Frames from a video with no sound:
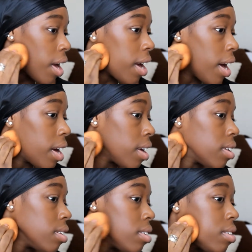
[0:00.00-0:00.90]

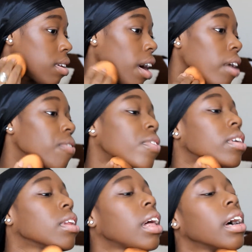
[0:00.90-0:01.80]
and I
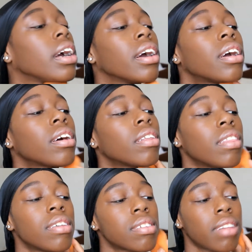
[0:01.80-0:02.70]
feel like
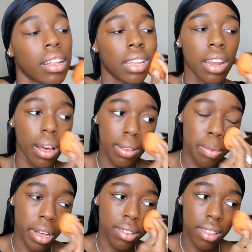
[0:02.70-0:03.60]
this is like the next
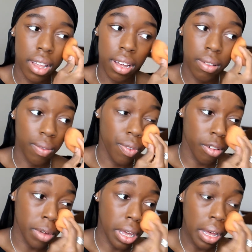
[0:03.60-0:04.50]
best thing
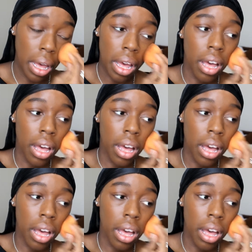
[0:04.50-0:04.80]
for me.